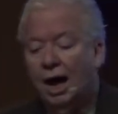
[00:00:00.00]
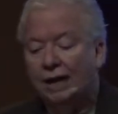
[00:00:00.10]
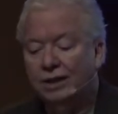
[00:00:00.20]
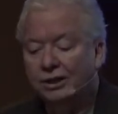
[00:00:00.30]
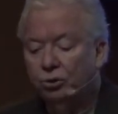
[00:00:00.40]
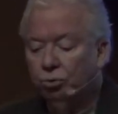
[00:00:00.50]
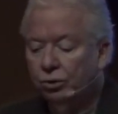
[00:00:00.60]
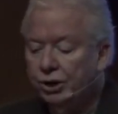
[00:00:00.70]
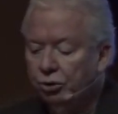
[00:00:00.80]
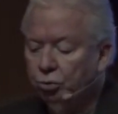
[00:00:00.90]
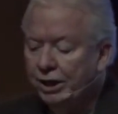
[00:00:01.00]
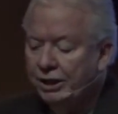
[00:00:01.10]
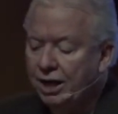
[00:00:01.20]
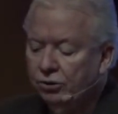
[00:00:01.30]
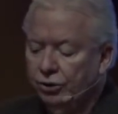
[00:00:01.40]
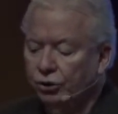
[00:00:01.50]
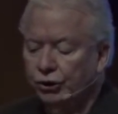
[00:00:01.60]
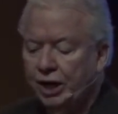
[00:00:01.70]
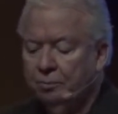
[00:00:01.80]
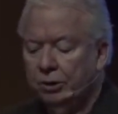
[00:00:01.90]
I'd like to, you to write down two
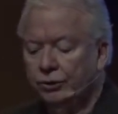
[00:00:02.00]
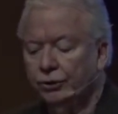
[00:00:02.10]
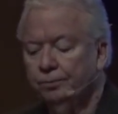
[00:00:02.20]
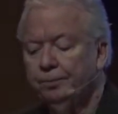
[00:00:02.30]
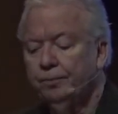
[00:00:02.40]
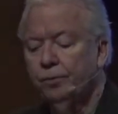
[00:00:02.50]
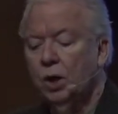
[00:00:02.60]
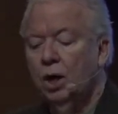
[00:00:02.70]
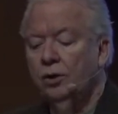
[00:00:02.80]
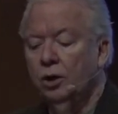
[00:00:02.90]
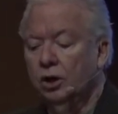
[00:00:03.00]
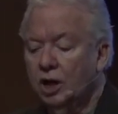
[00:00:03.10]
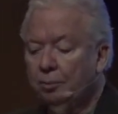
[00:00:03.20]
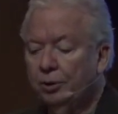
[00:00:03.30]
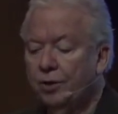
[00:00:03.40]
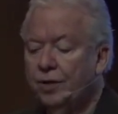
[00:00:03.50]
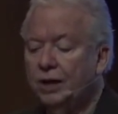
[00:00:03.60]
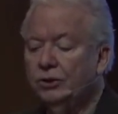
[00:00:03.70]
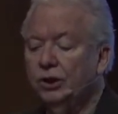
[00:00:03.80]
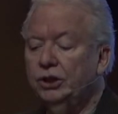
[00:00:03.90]
statements. There are a couple of
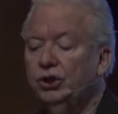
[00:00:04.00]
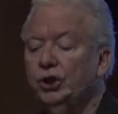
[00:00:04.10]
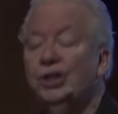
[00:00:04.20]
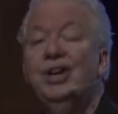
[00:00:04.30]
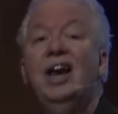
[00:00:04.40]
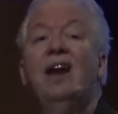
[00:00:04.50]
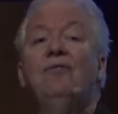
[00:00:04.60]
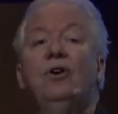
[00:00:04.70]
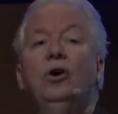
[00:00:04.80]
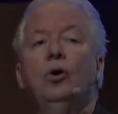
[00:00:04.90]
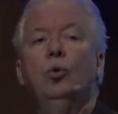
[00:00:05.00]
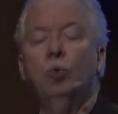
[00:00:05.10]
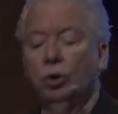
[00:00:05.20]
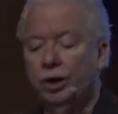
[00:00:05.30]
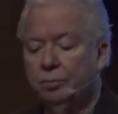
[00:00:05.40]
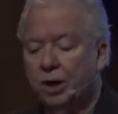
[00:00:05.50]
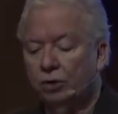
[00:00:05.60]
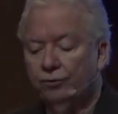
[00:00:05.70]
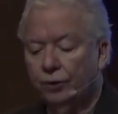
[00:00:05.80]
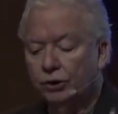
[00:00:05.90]
things that you should never worry
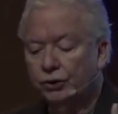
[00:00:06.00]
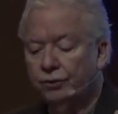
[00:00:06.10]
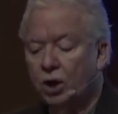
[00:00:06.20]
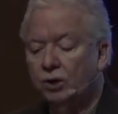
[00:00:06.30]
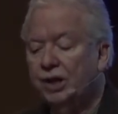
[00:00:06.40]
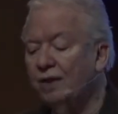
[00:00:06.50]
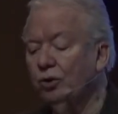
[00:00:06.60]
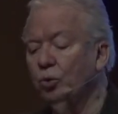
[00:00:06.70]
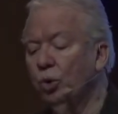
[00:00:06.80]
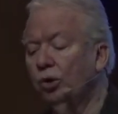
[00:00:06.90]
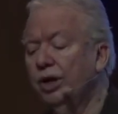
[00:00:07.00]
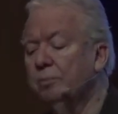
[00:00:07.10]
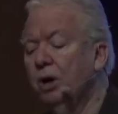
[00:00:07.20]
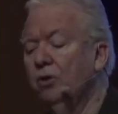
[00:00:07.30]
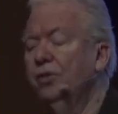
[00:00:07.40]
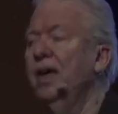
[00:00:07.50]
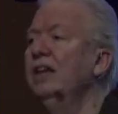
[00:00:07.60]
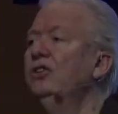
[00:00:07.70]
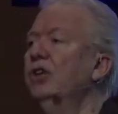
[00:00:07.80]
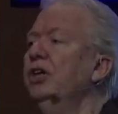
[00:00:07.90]
about. First of all, never worry about
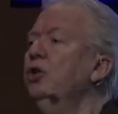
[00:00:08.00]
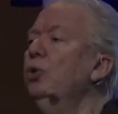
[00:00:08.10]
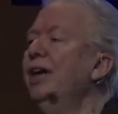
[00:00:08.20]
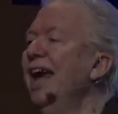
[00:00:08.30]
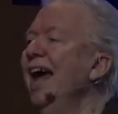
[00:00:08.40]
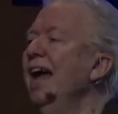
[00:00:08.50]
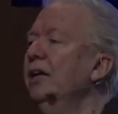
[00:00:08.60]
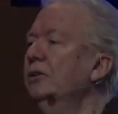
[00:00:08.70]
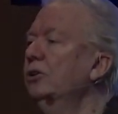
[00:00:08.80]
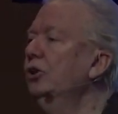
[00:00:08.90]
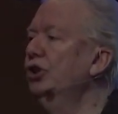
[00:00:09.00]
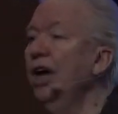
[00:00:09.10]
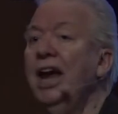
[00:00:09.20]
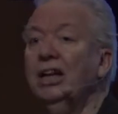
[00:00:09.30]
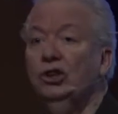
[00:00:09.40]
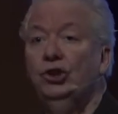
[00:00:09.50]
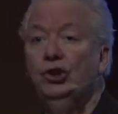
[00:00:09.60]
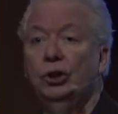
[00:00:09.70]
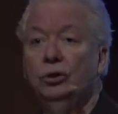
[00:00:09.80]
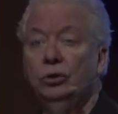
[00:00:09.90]
things that you can change.